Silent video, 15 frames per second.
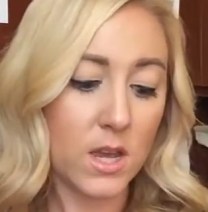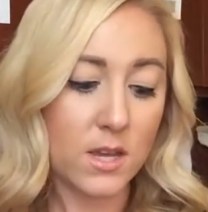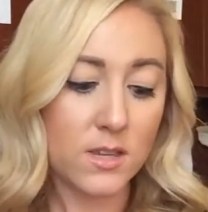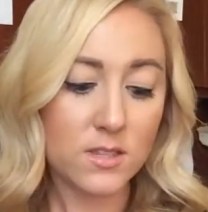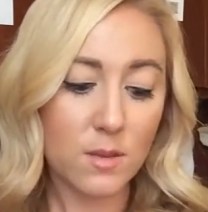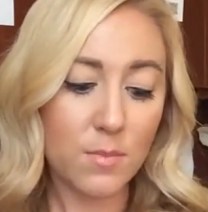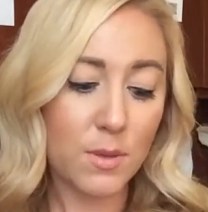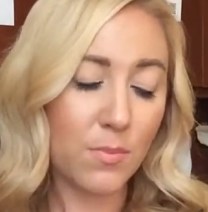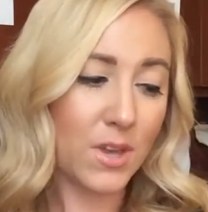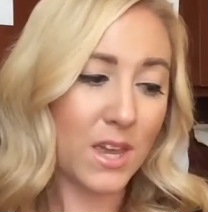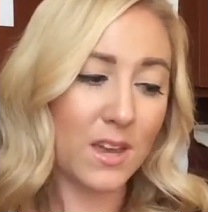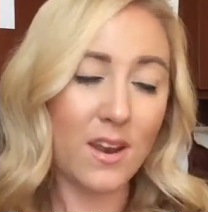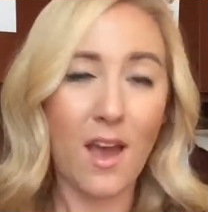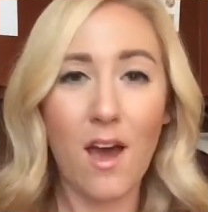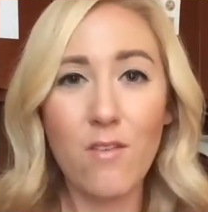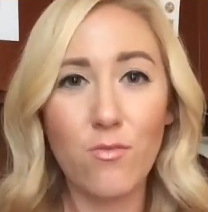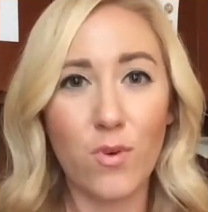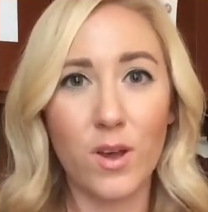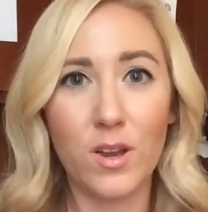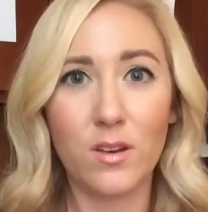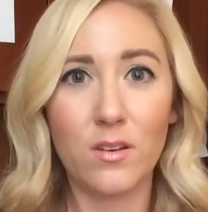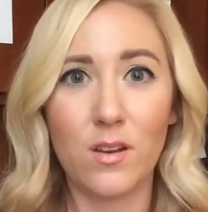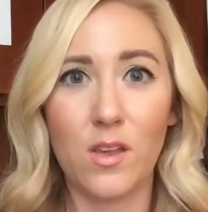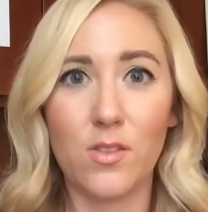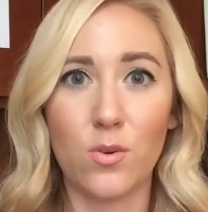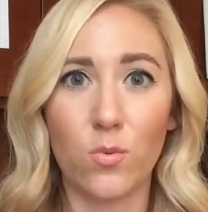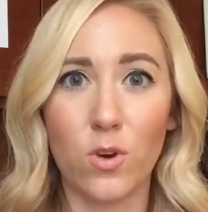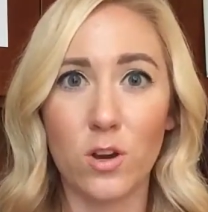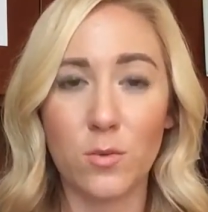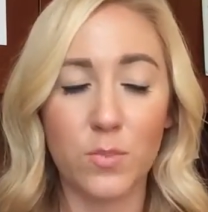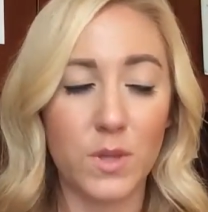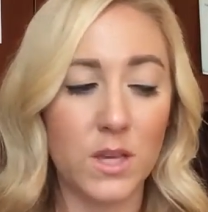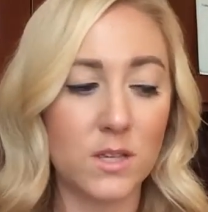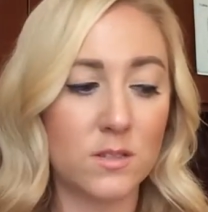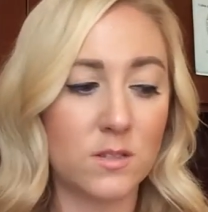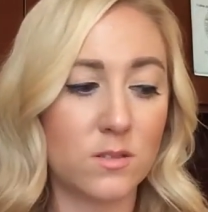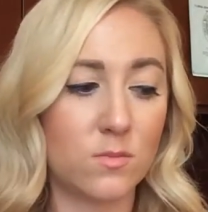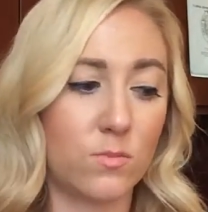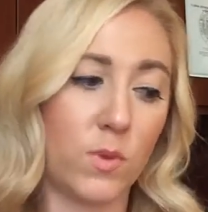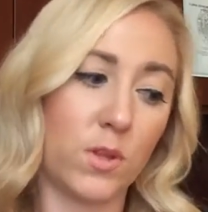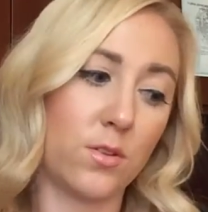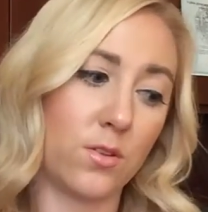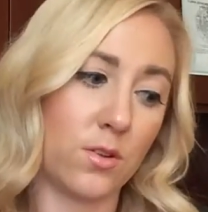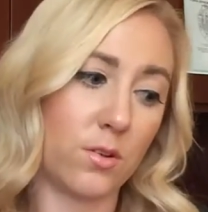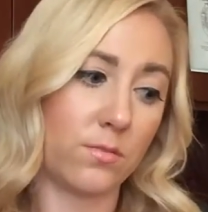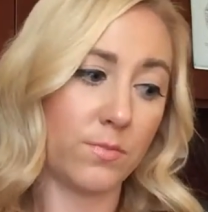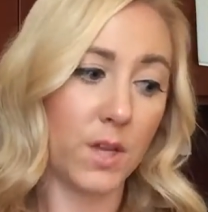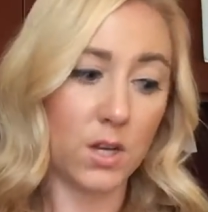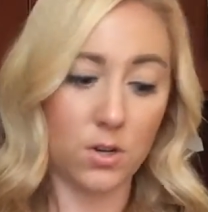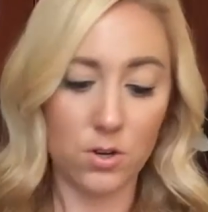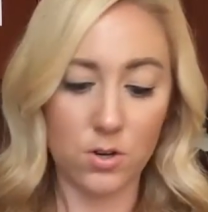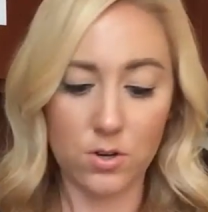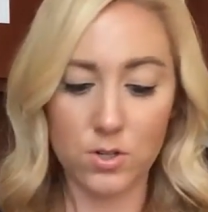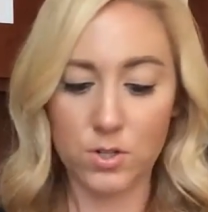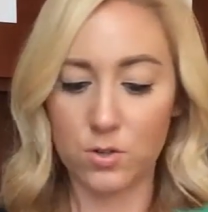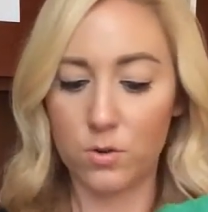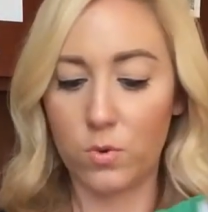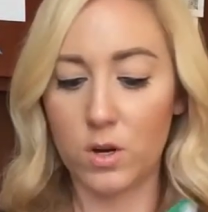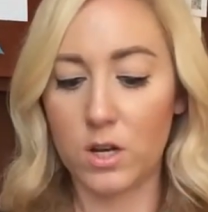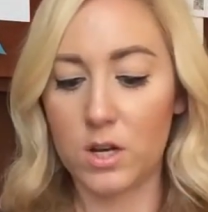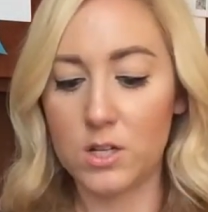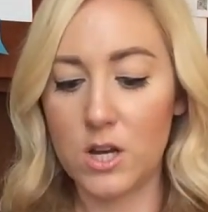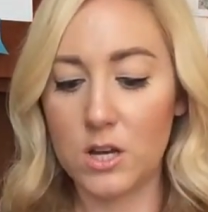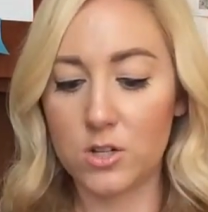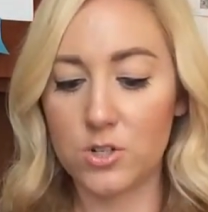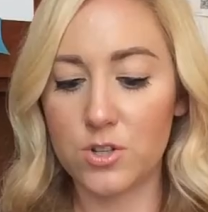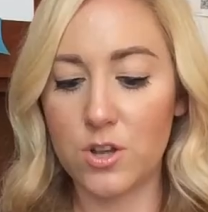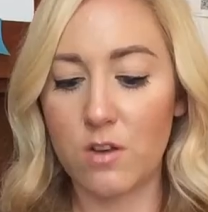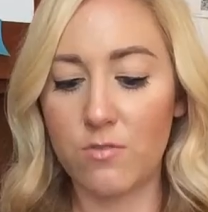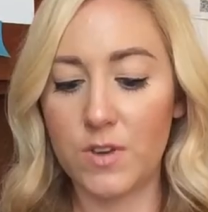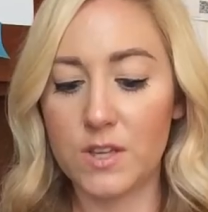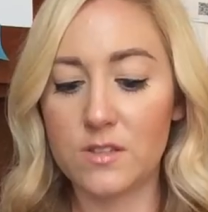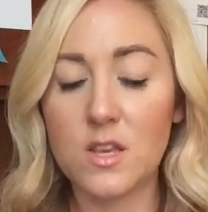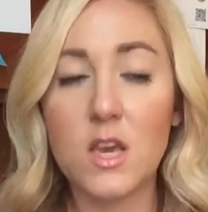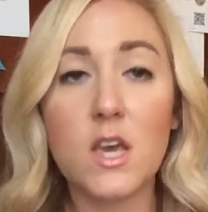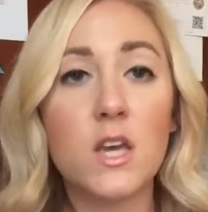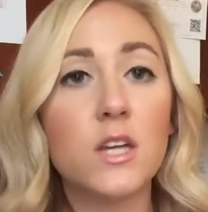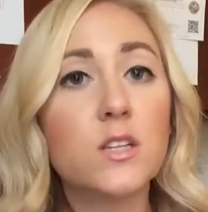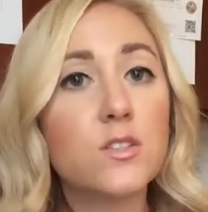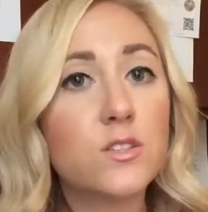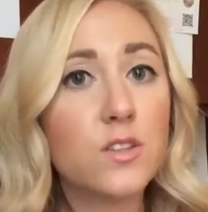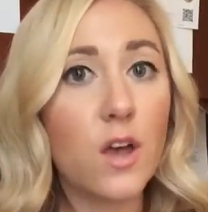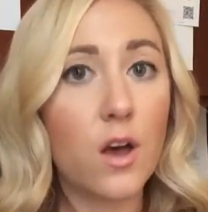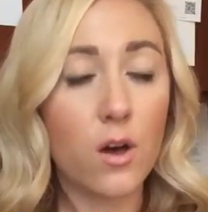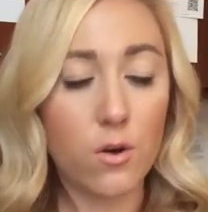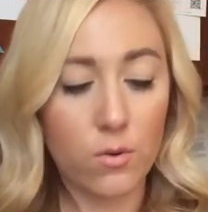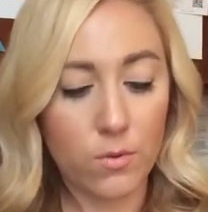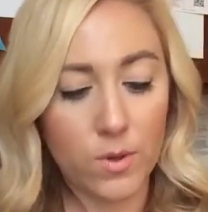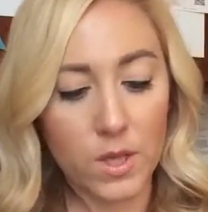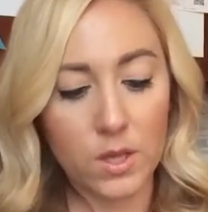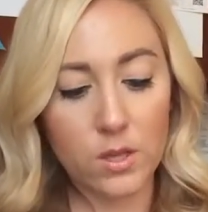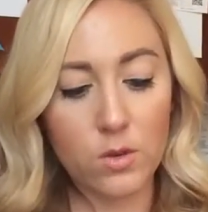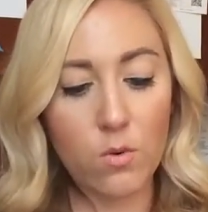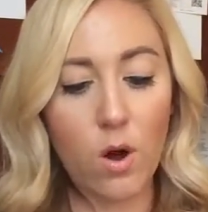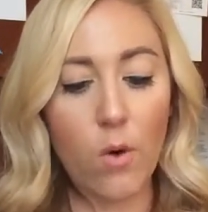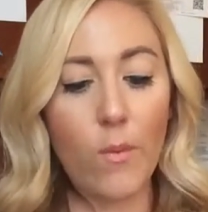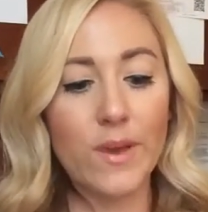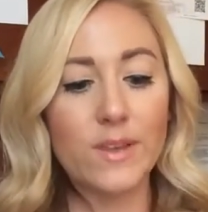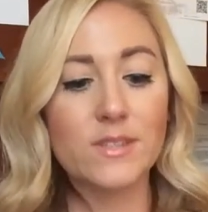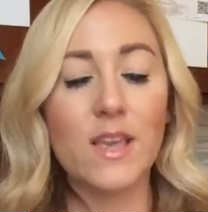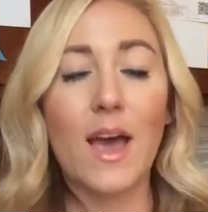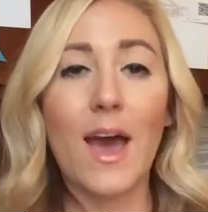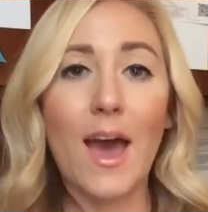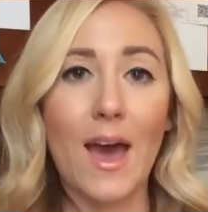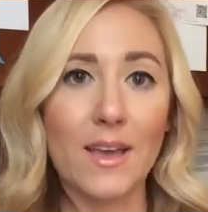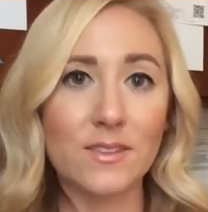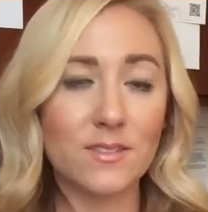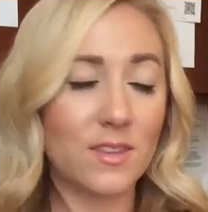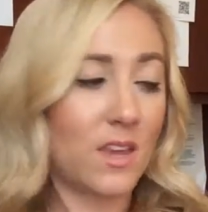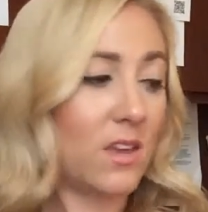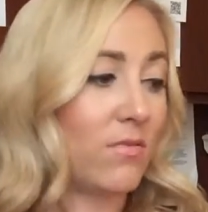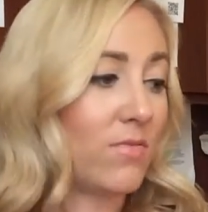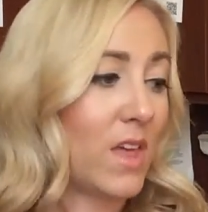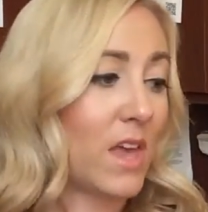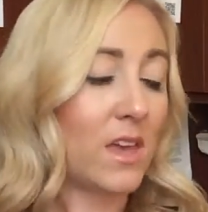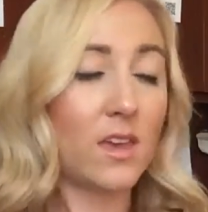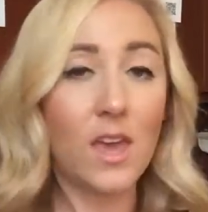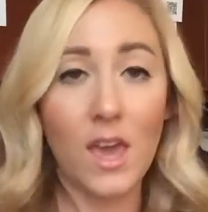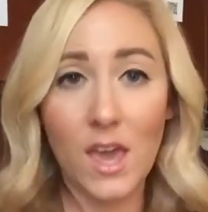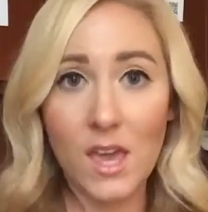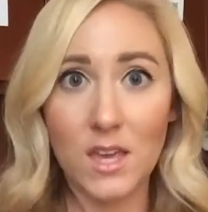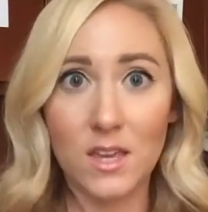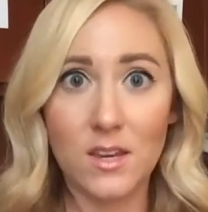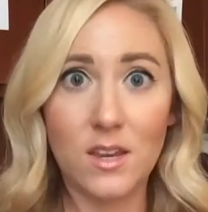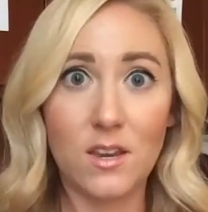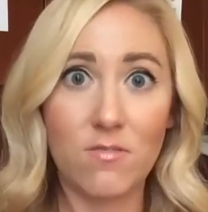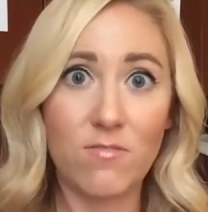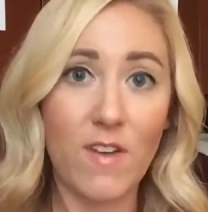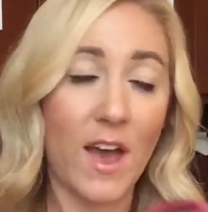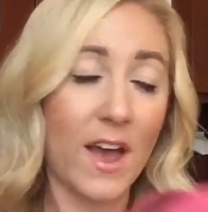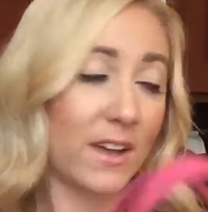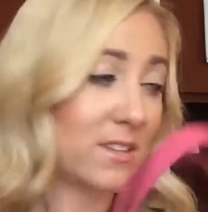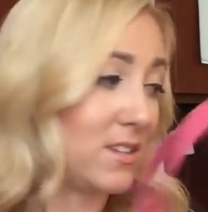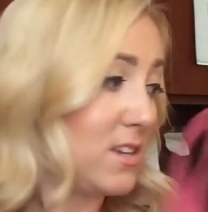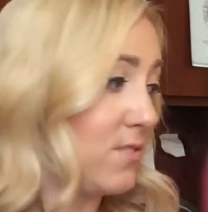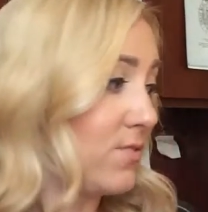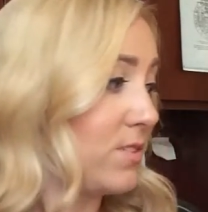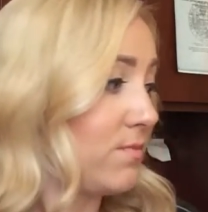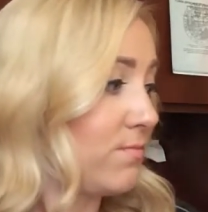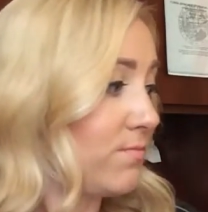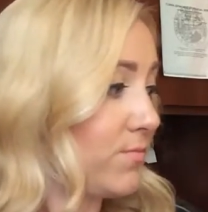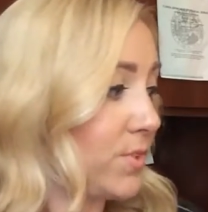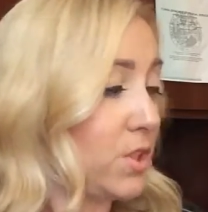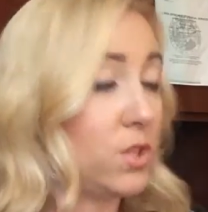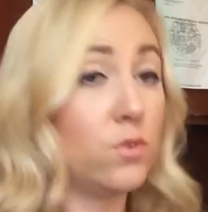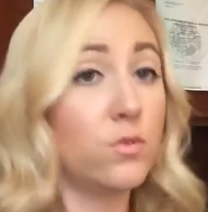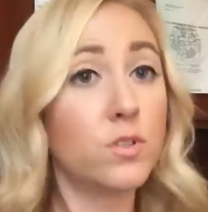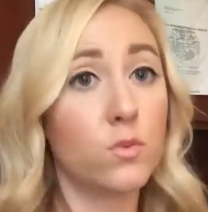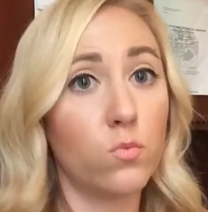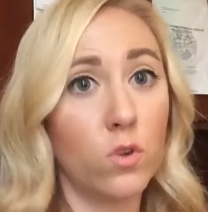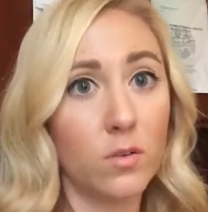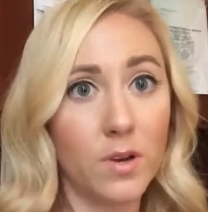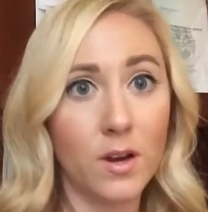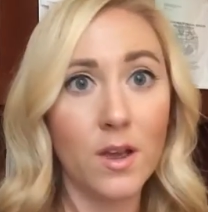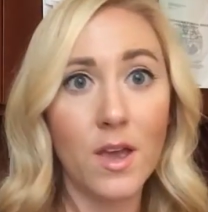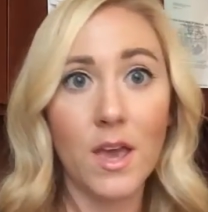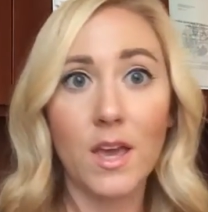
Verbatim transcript: Some people can't have one in their workplace, whether they're a nurse or work at a doctor's office. So you always ask if they can, in fact, even use a warmer.